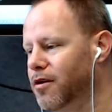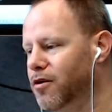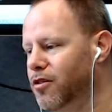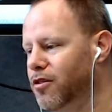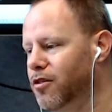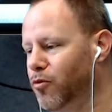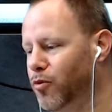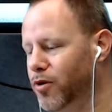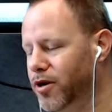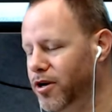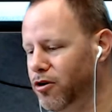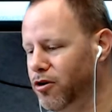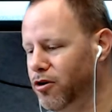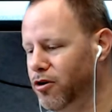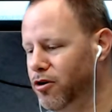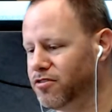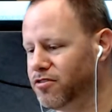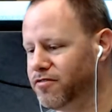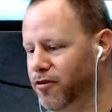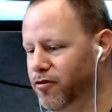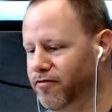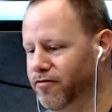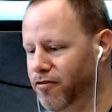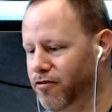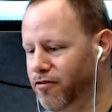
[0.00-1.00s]
the Windows
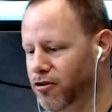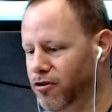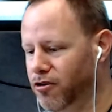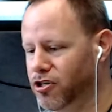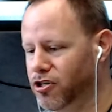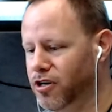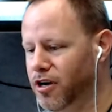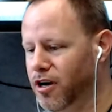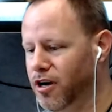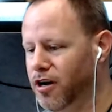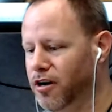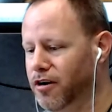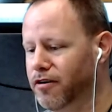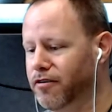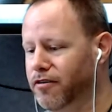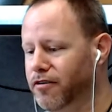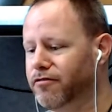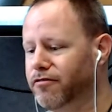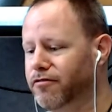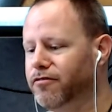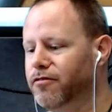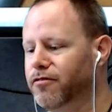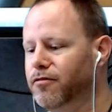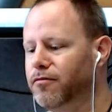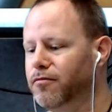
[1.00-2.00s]
Phone version
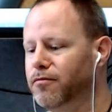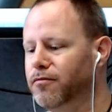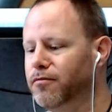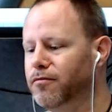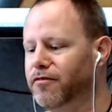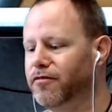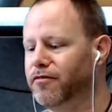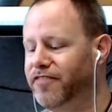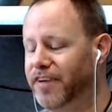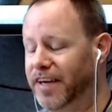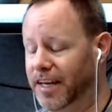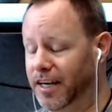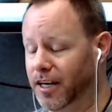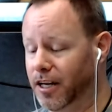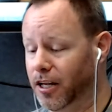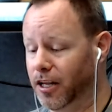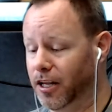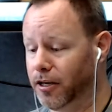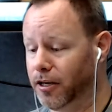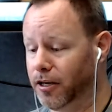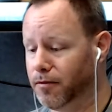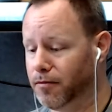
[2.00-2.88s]
of Feedly.